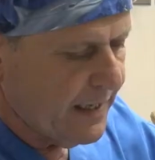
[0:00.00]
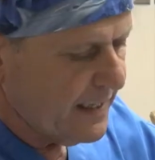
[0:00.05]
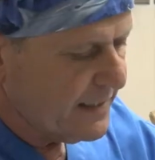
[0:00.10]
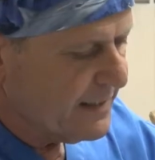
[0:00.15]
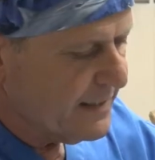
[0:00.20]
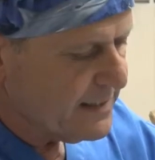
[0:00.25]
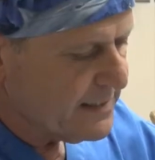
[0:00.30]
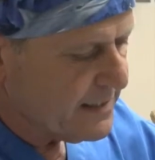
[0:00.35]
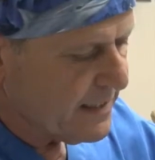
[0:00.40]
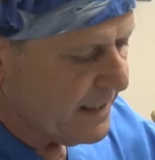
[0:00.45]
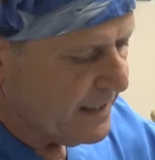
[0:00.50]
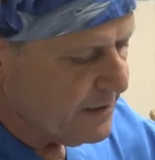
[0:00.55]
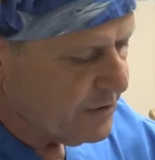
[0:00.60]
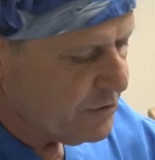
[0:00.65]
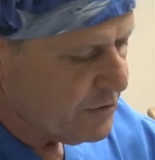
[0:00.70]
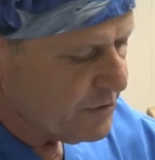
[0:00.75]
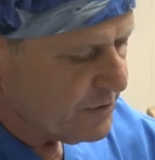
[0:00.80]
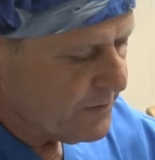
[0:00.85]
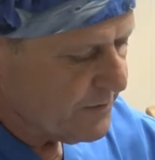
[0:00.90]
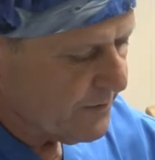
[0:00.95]
At this
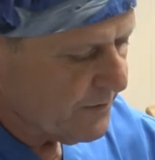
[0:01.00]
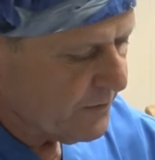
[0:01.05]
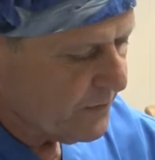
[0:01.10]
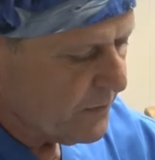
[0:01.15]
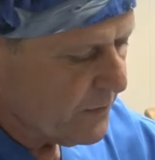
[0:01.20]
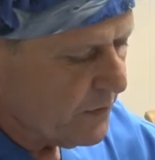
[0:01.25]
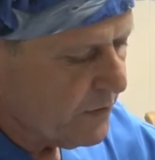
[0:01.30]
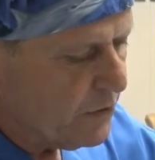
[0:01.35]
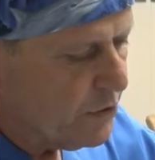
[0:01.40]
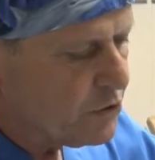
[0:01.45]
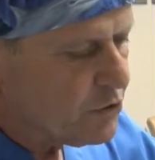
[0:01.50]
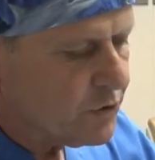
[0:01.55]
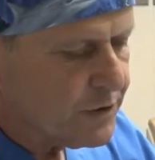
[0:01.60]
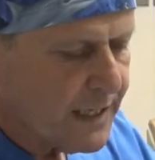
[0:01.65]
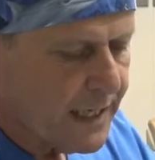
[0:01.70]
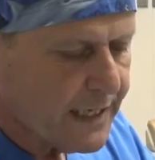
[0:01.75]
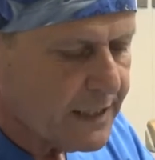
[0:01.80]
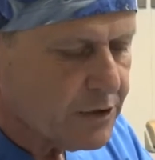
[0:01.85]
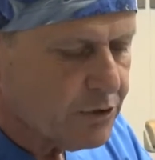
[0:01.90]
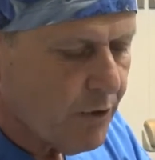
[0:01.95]
stage, you should
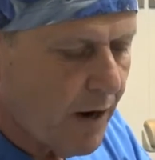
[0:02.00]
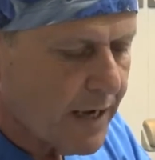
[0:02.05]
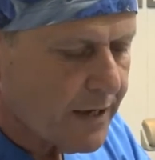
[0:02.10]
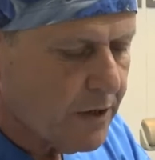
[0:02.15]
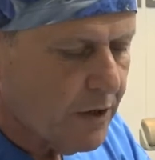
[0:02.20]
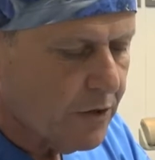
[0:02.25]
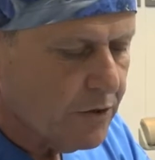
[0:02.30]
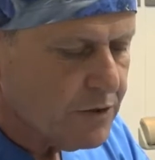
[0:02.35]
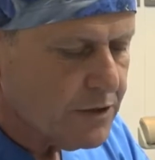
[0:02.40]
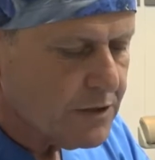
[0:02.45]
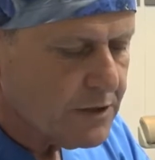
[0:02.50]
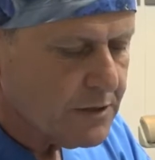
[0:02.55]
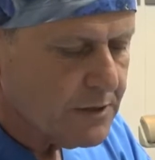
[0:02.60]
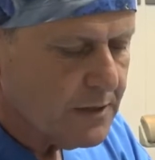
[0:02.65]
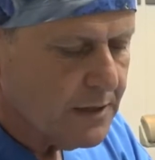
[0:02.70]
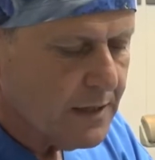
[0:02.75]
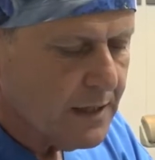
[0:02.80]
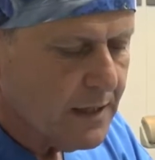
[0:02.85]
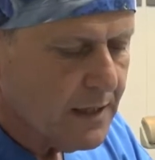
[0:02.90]
take a dry gauze,